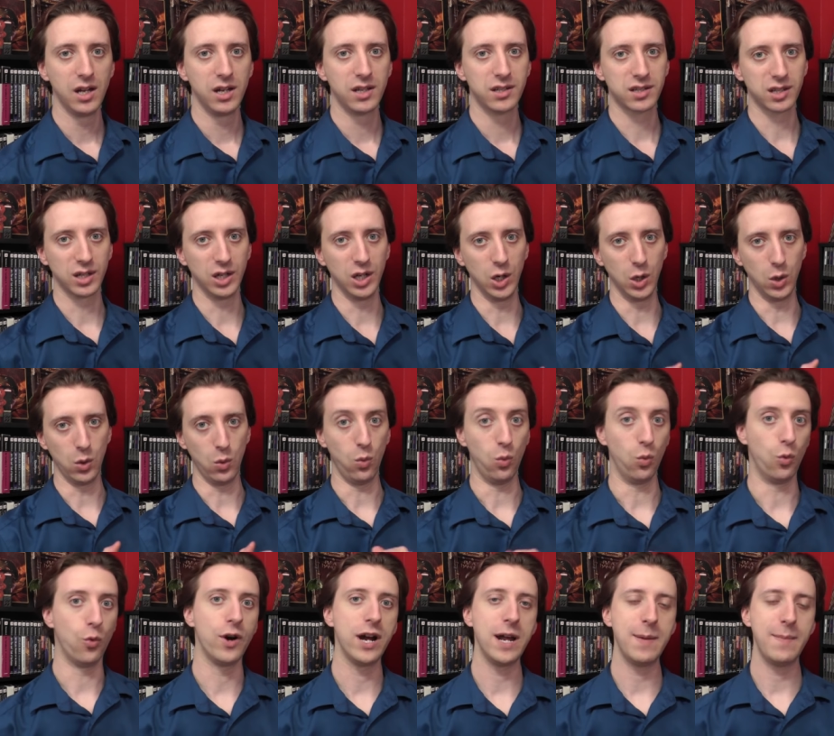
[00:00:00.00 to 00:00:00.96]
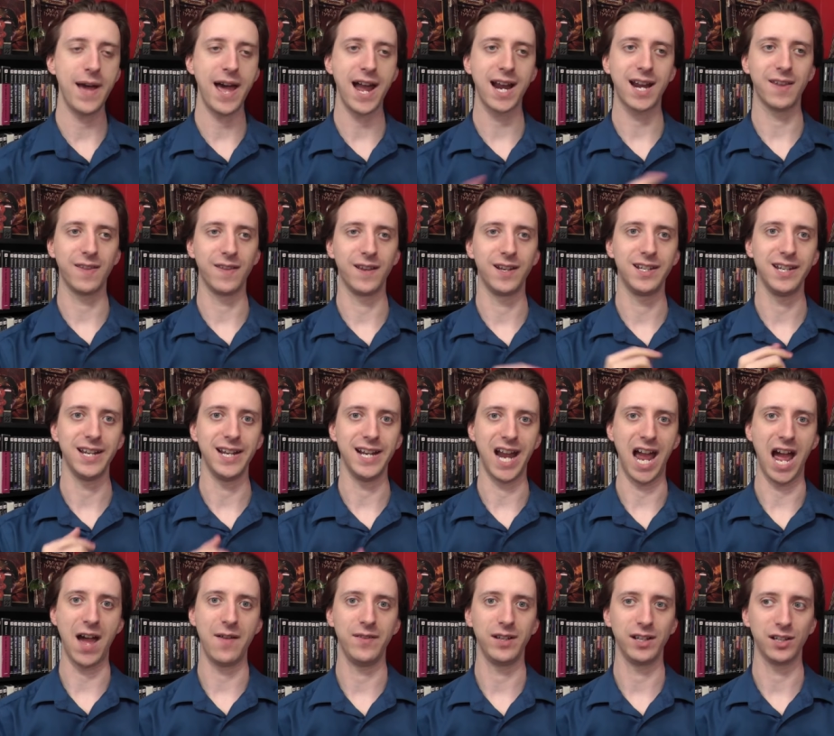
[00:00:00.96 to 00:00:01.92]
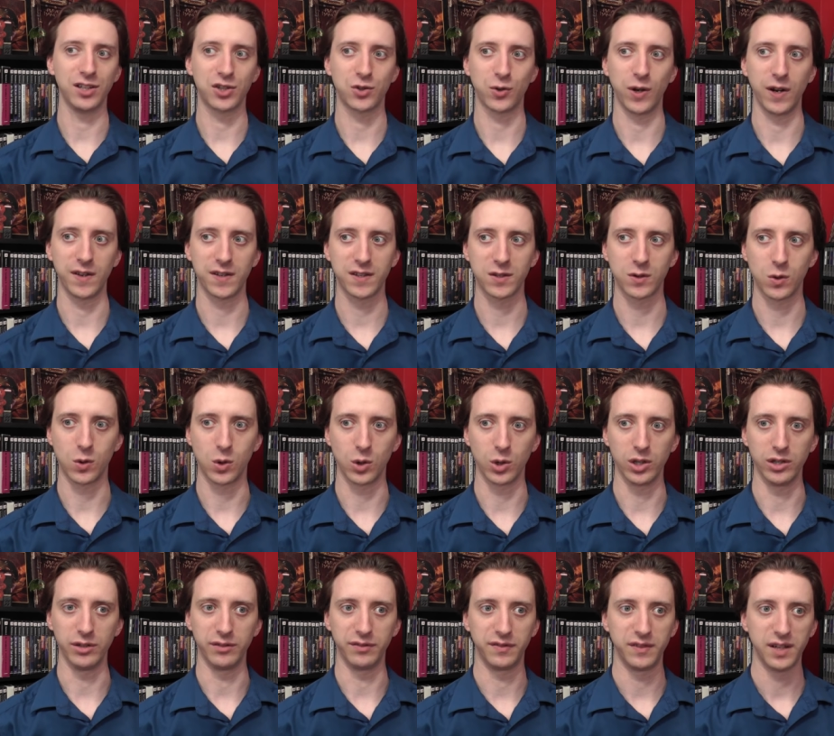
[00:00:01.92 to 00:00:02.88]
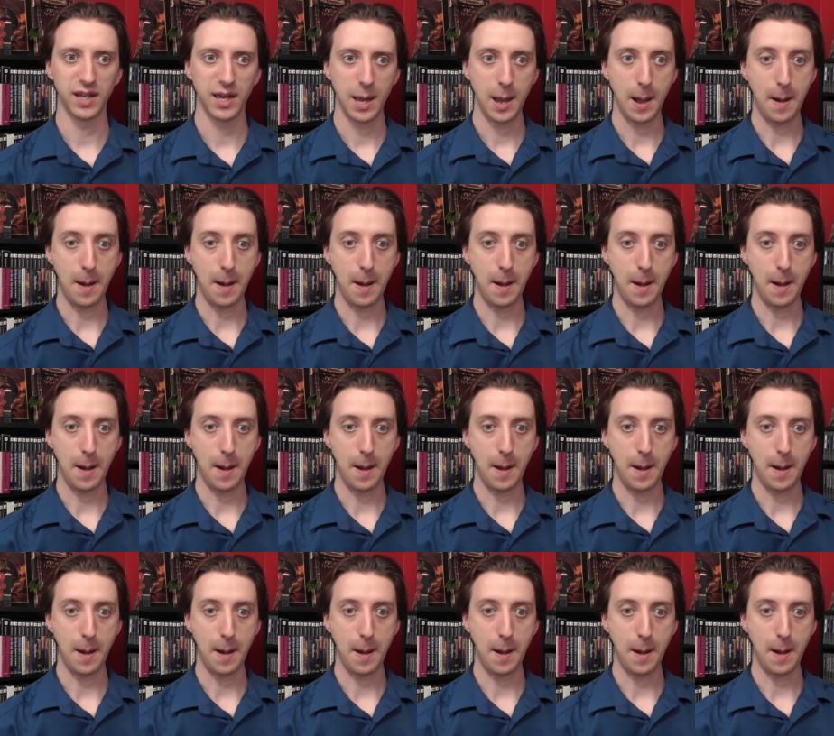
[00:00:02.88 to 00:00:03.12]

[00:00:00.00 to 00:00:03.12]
So, way back in the day, having a strength score of